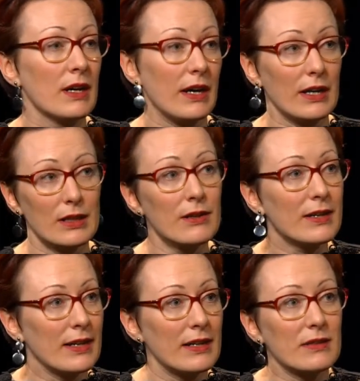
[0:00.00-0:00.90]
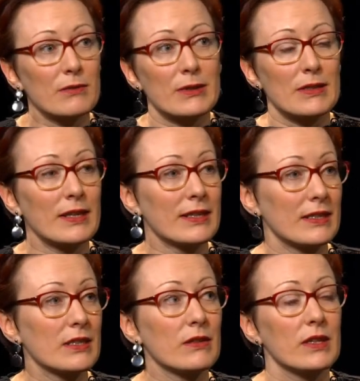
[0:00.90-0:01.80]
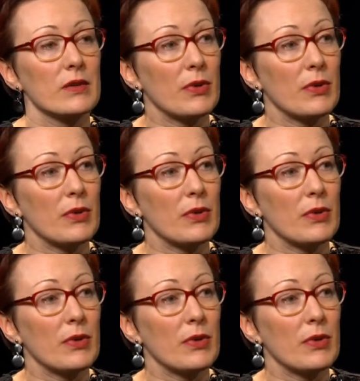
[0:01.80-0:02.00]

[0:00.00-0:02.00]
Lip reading: I look at was elected to the